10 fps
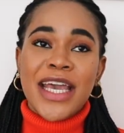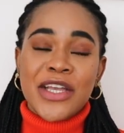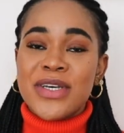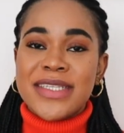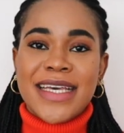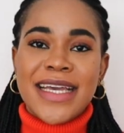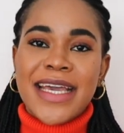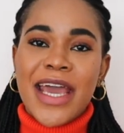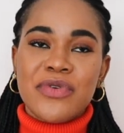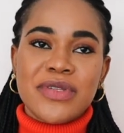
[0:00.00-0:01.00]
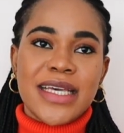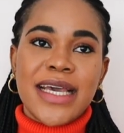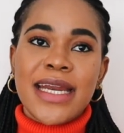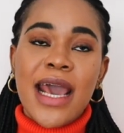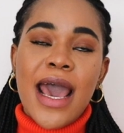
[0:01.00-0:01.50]
in your skincare
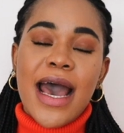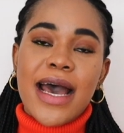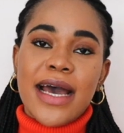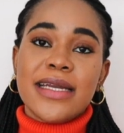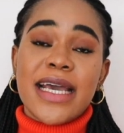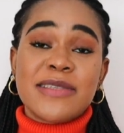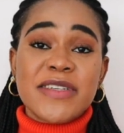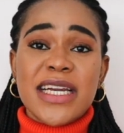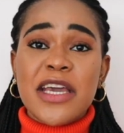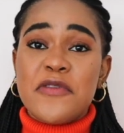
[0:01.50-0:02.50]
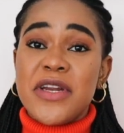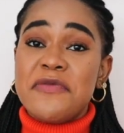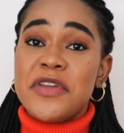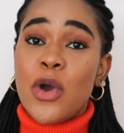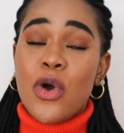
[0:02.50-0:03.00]
routine. And especially if you
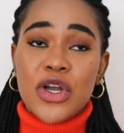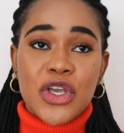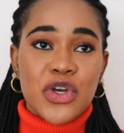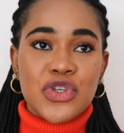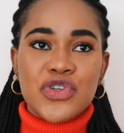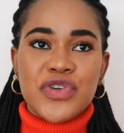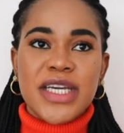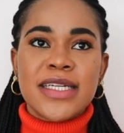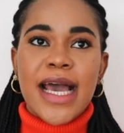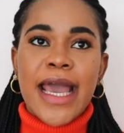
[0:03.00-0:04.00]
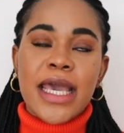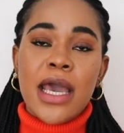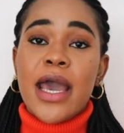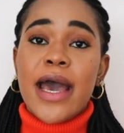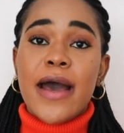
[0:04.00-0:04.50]
live in a hot country like
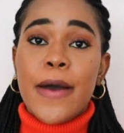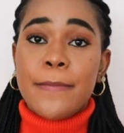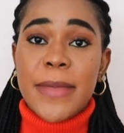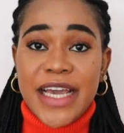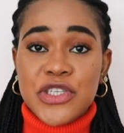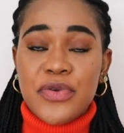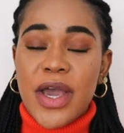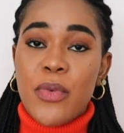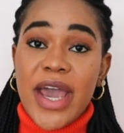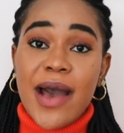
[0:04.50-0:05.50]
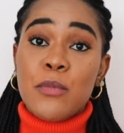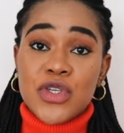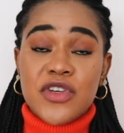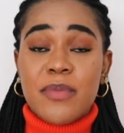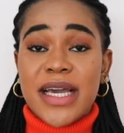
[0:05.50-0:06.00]
Nigeria, where
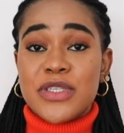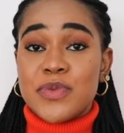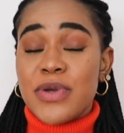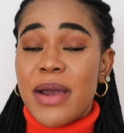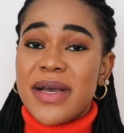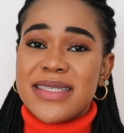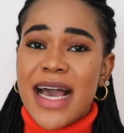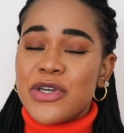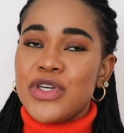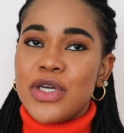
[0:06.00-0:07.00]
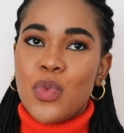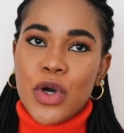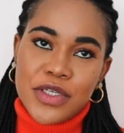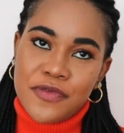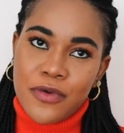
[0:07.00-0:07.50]
most of my subscribers actually
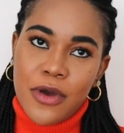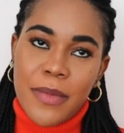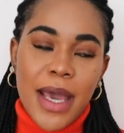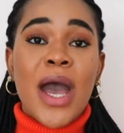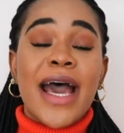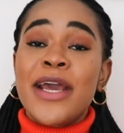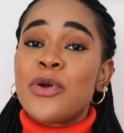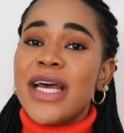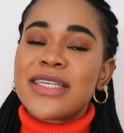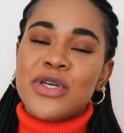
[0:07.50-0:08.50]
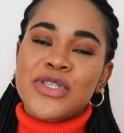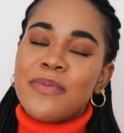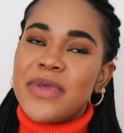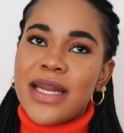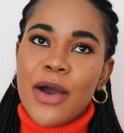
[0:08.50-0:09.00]
watch from. And I know that's not
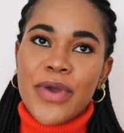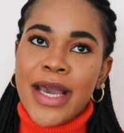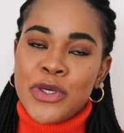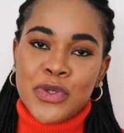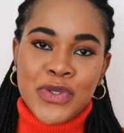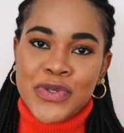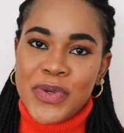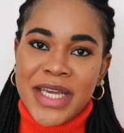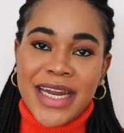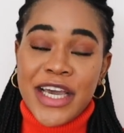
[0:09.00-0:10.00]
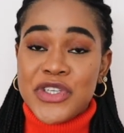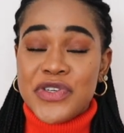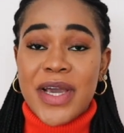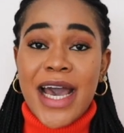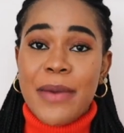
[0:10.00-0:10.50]
something that we are used to in
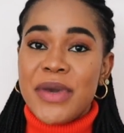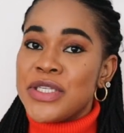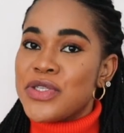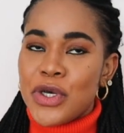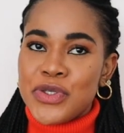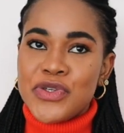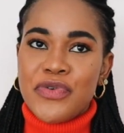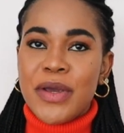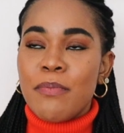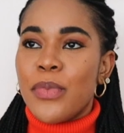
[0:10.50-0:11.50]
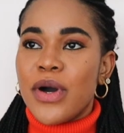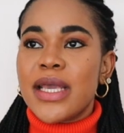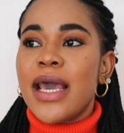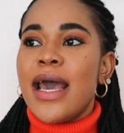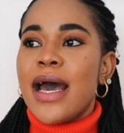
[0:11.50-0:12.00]
Nigeria, I mean sunscreen, but